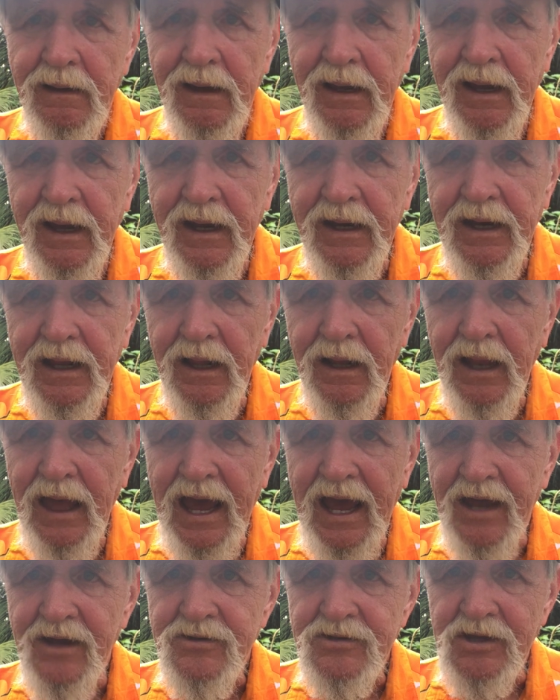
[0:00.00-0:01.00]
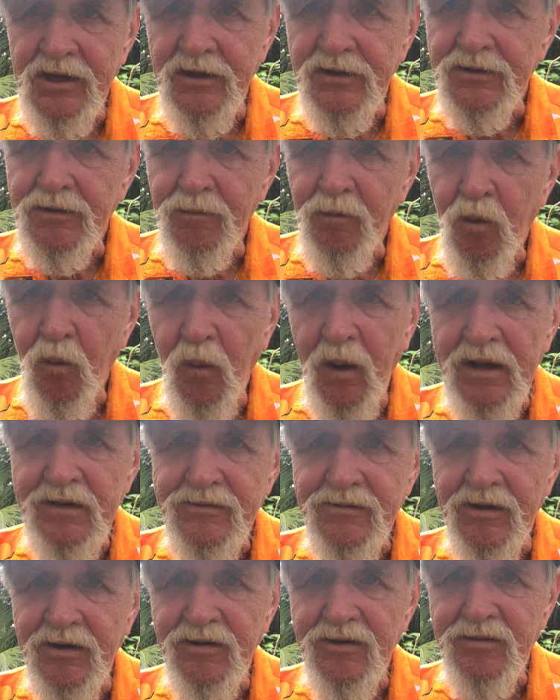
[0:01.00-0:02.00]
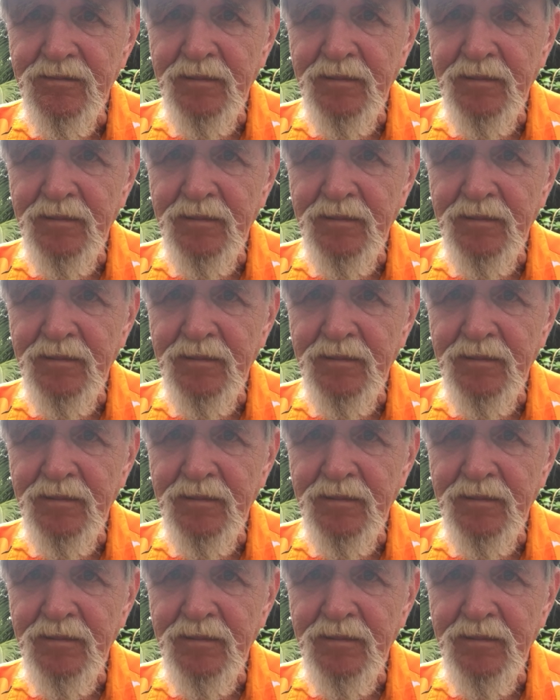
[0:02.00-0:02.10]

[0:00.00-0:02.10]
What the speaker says: and they'll ask you some questions